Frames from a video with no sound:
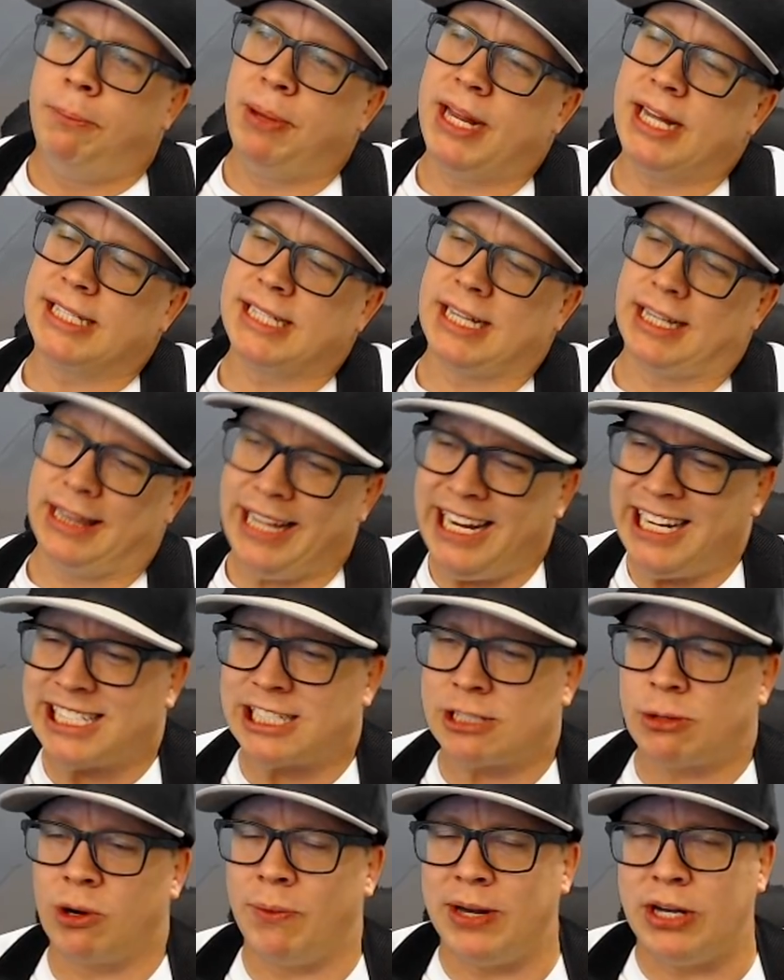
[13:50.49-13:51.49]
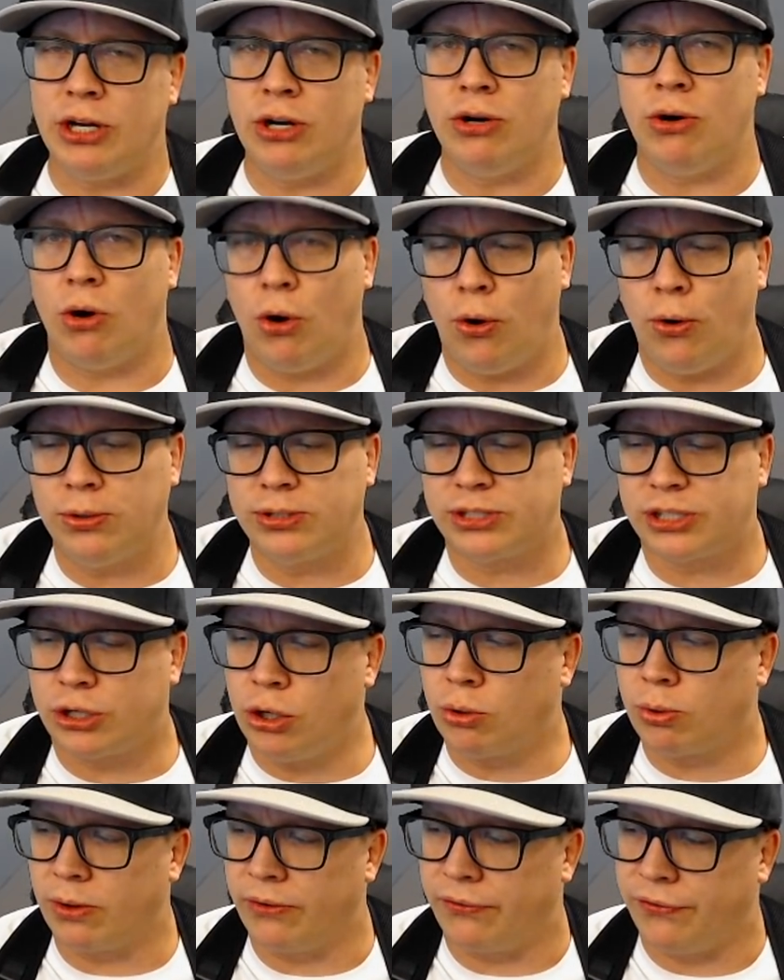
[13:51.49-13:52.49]
because at least when we do old
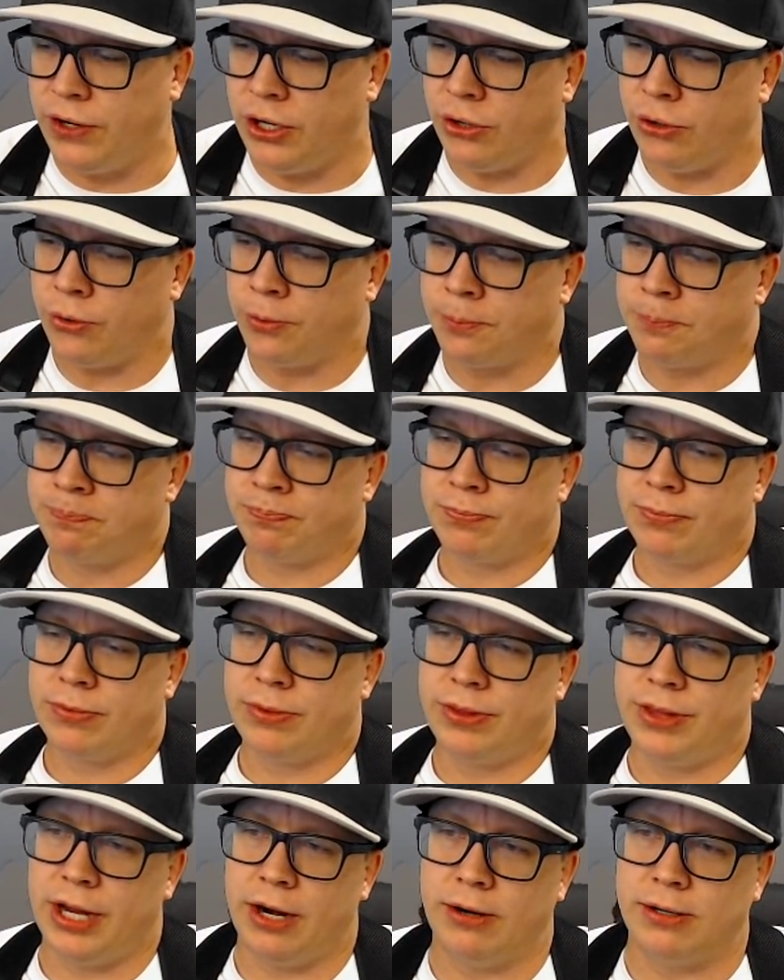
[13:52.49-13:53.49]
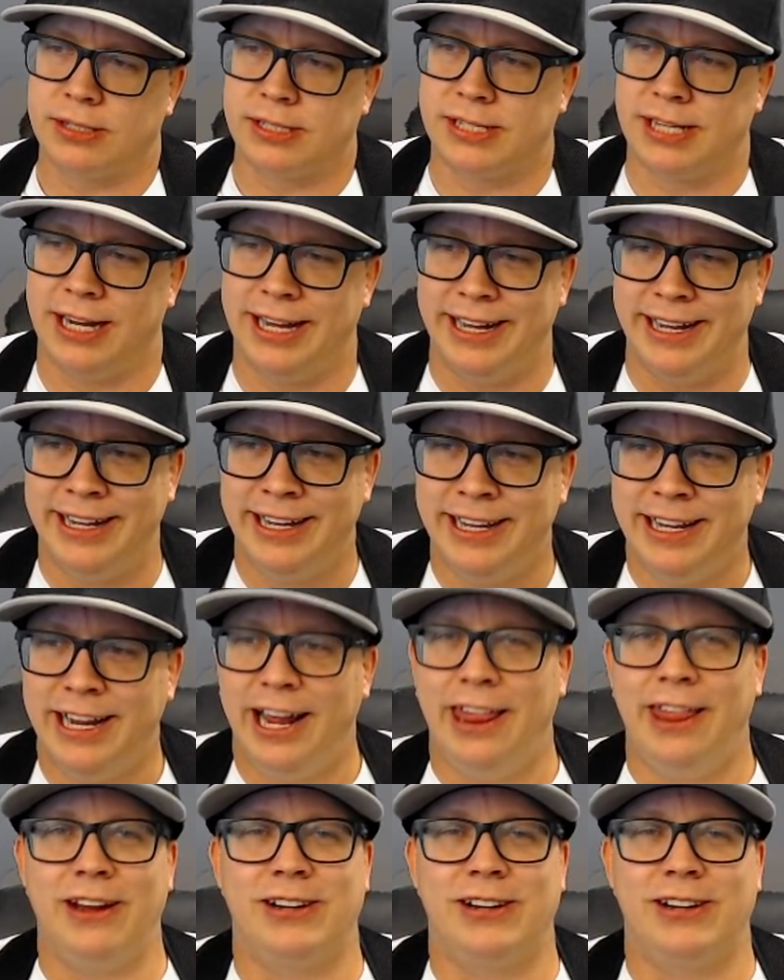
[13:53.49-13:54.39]
school review, there's not